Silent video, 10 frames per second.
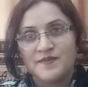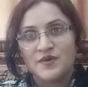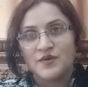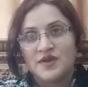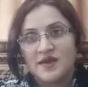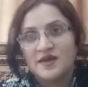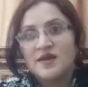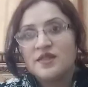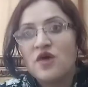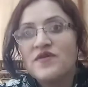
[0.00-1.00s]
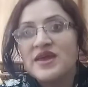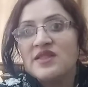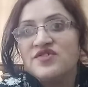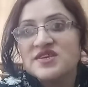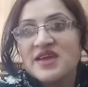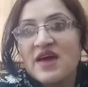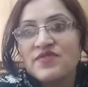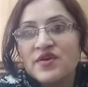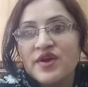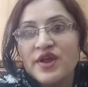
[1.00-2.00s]
Okay, now we can just have
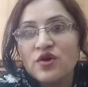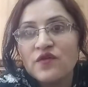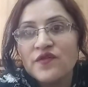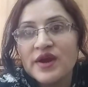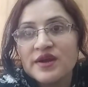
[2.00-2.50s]
the reading of it.